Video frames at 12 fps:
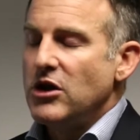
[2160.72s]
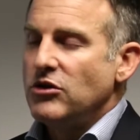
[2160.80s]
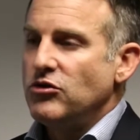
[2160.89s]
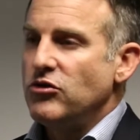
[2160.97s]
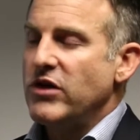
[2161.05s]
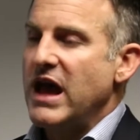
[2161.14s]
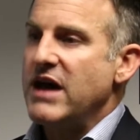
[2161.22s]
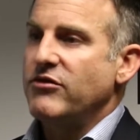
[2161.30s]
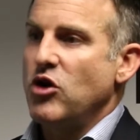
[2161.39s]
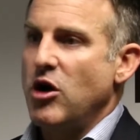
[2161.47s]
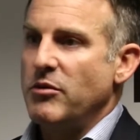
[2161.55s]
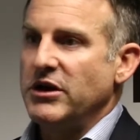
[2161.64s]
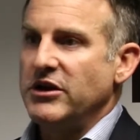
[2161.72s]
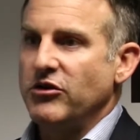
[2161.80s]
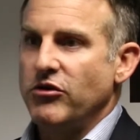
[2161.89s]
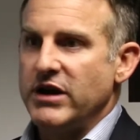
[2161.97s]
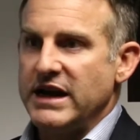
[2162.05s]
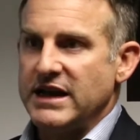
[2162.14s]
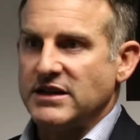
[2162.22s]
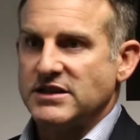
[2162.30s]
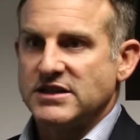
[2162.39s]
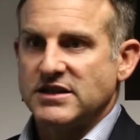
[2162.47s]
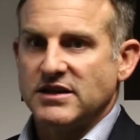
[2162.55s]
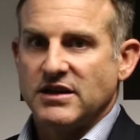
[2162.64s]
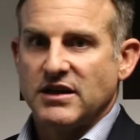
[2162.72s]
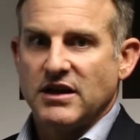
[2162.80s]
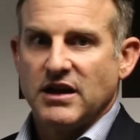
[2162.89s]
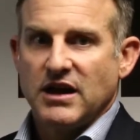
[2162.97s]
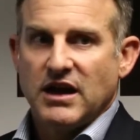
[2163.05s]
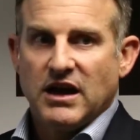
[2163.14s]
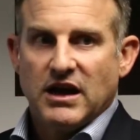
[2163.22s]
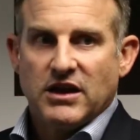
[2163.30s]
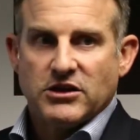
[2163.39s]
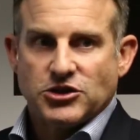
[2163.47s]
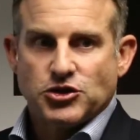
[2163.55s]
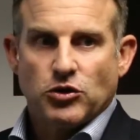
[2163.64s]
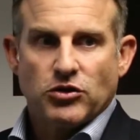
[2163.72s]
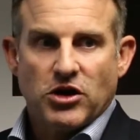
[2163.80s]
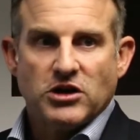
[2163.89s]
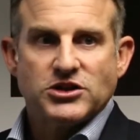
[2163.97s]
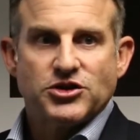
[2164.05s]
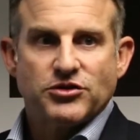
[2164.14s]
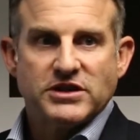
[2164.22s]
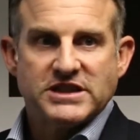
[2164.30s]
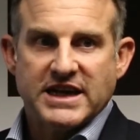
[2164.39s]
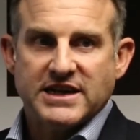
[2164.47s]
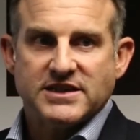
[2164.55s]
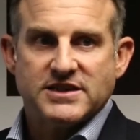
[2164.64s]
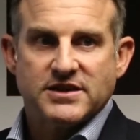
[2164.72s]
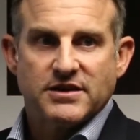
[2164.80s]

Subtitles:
do they have common ingredients? The short answer is yes.